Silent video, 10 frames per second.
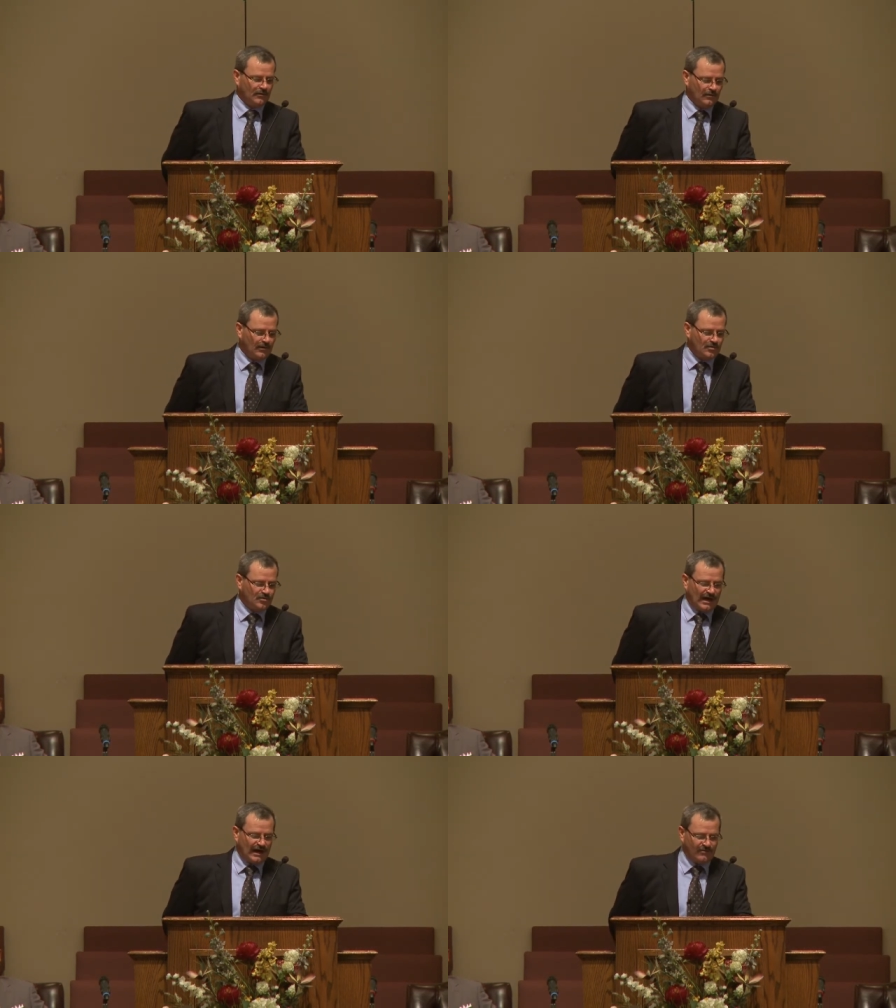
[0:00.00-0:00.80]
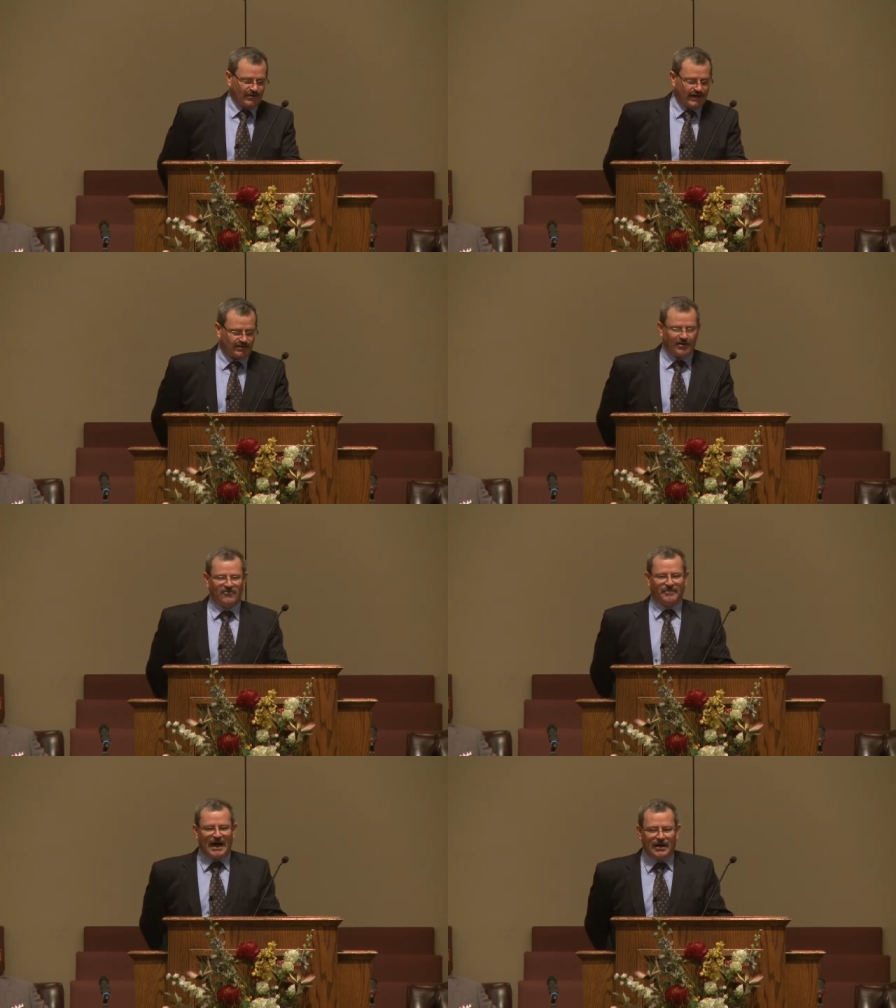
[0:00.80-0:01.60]
All you guys that are out there
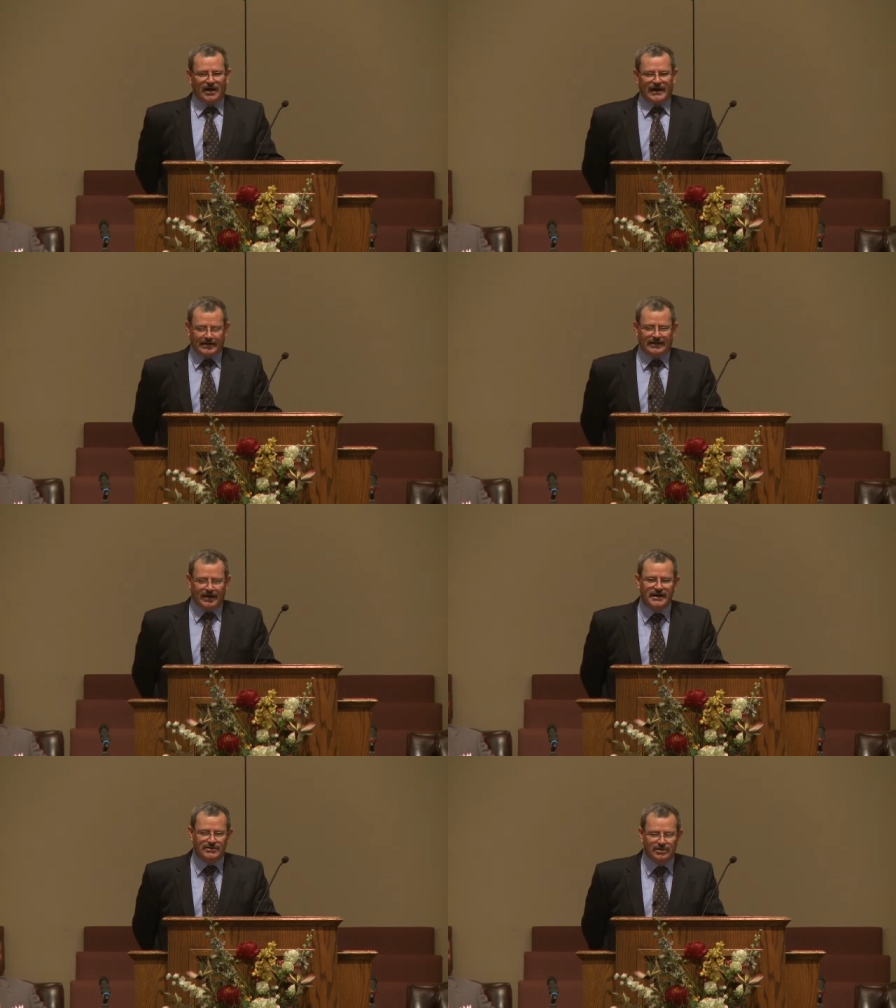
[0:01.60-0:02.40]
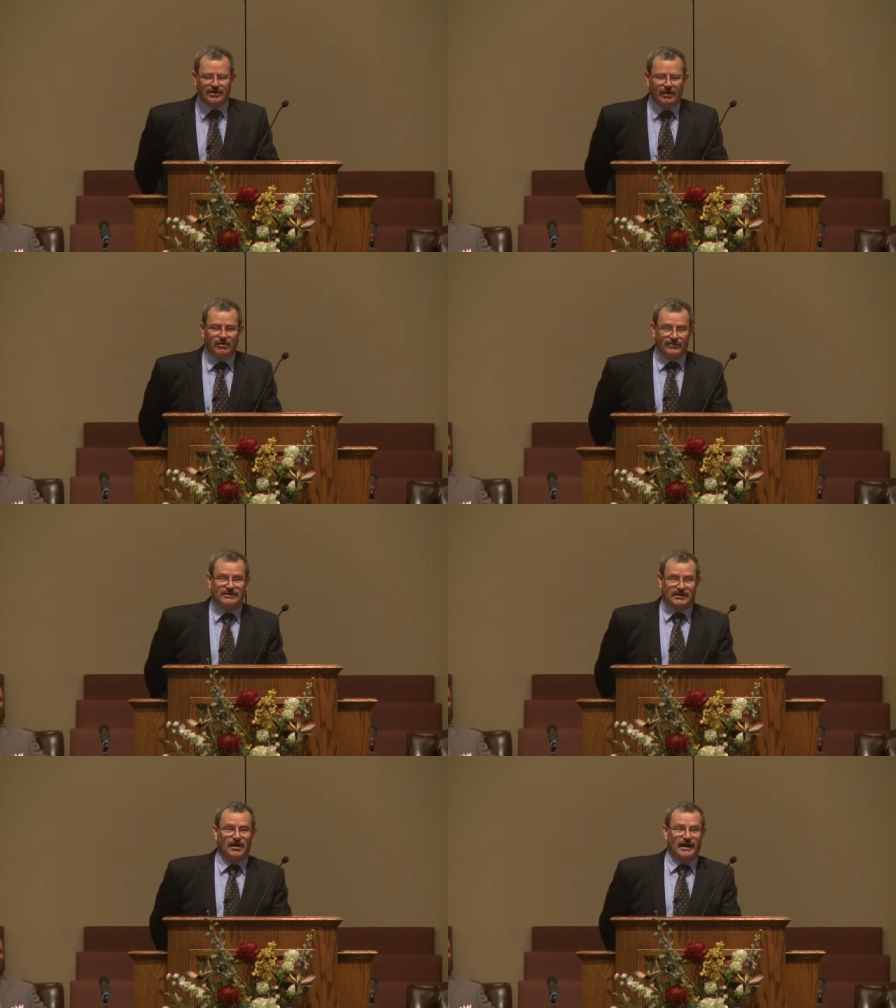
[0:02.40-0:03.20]
spotlighting at night, you know that
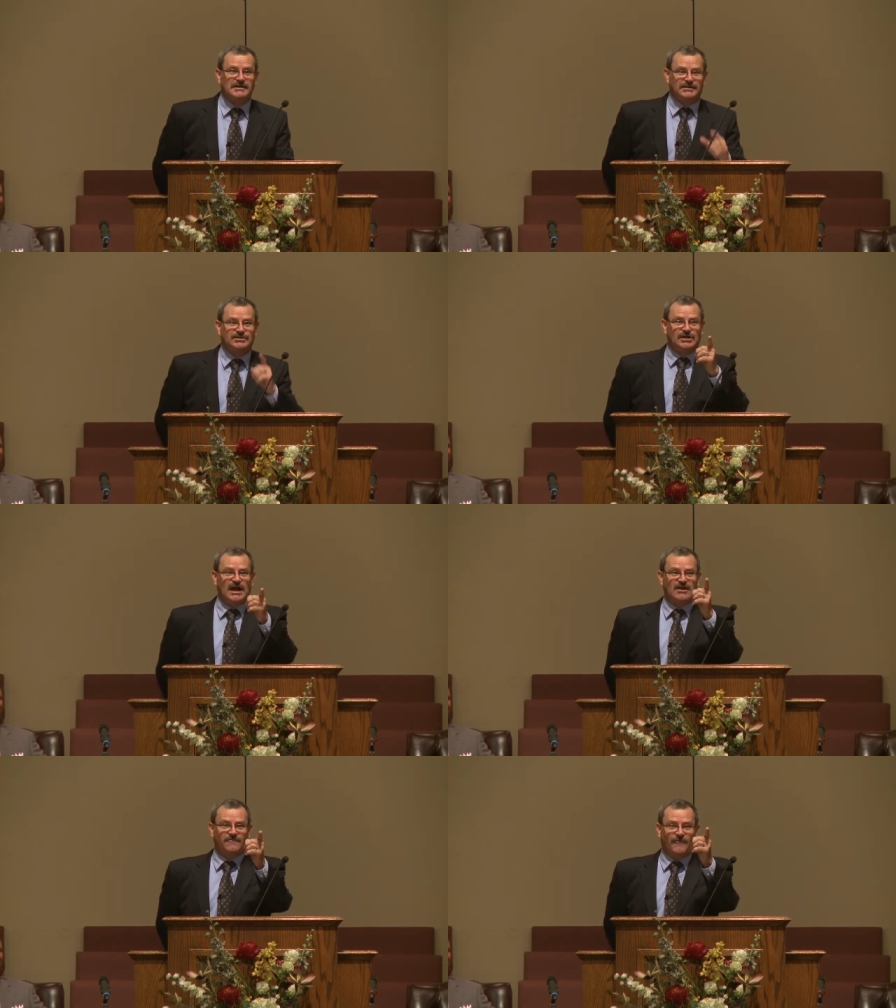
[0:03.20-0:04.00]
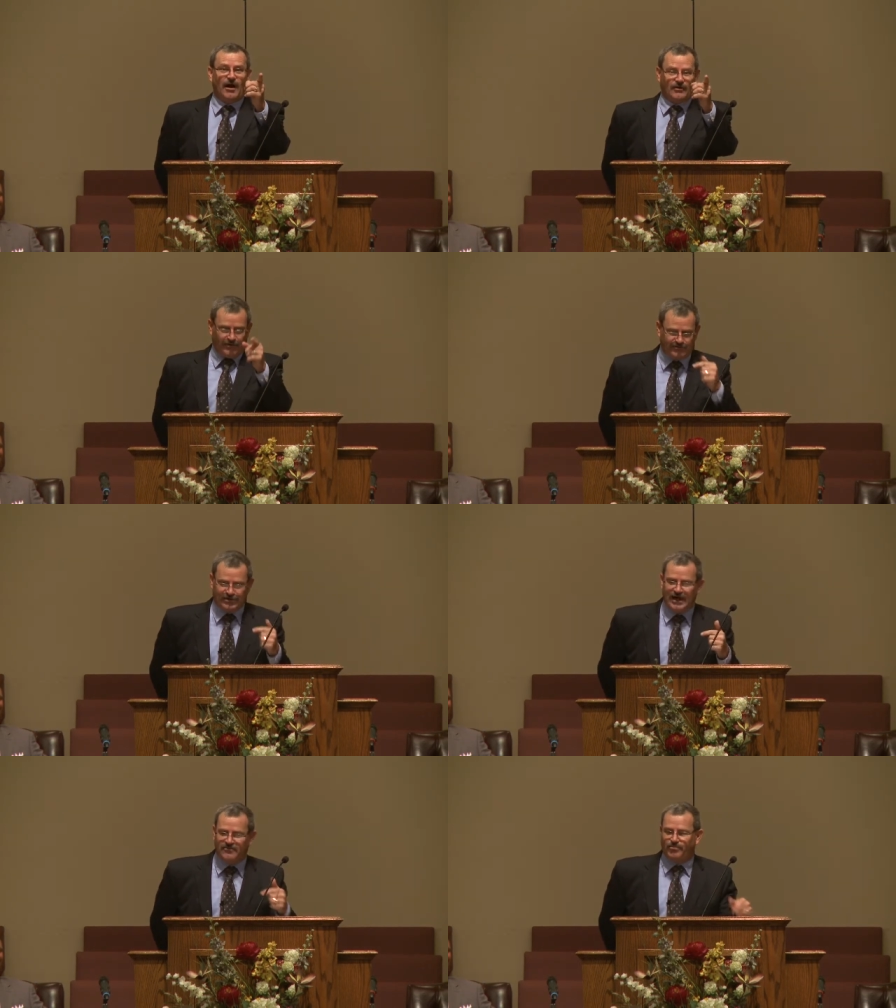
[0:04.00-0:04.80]
the light that shines farthest
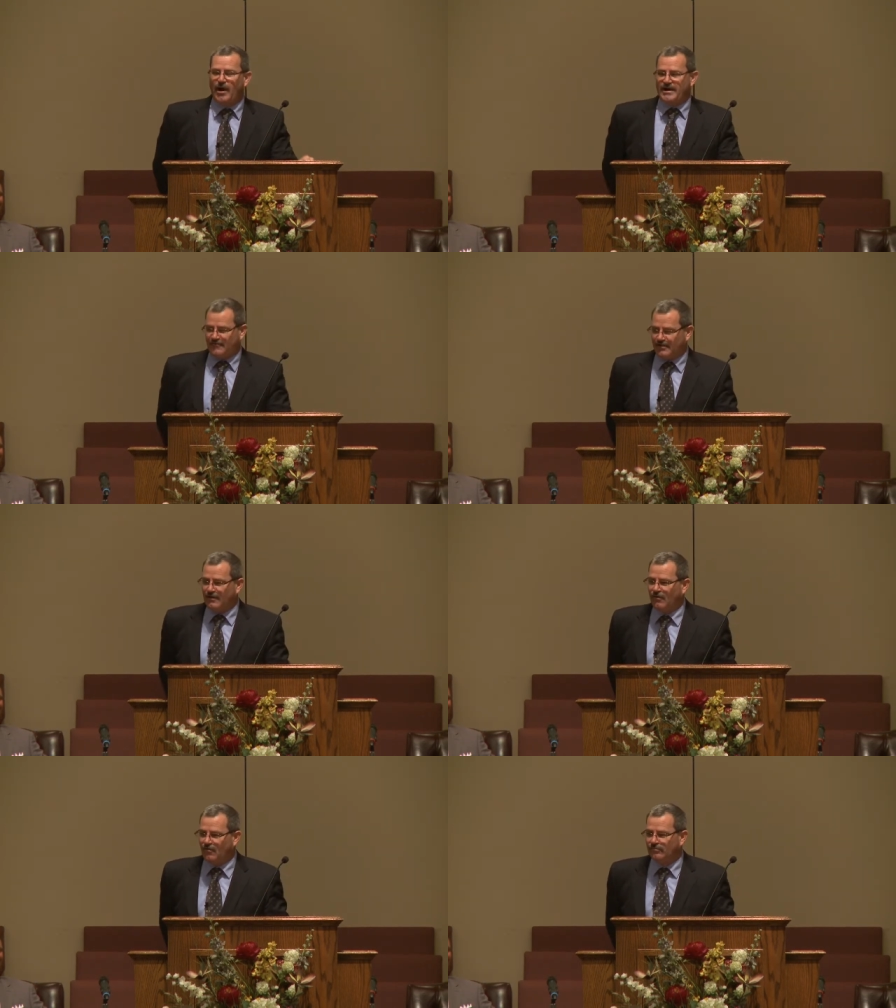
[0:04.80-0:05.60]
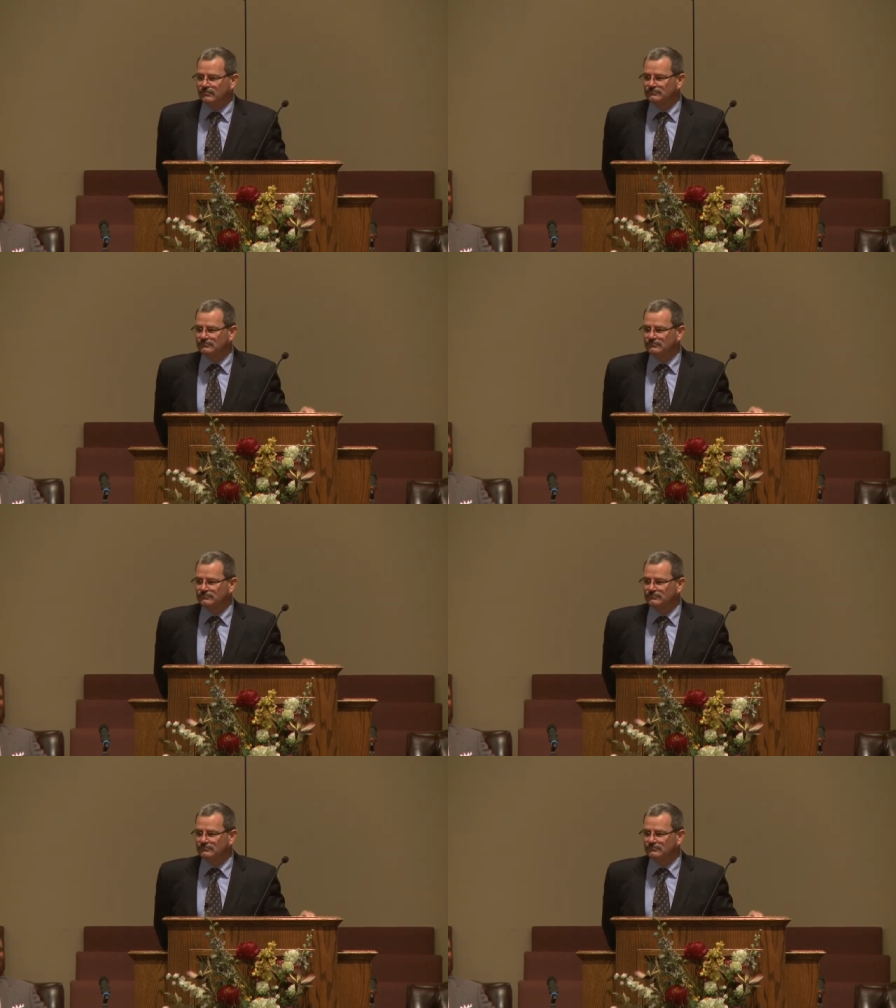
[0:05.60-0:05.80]
shines brightest at home.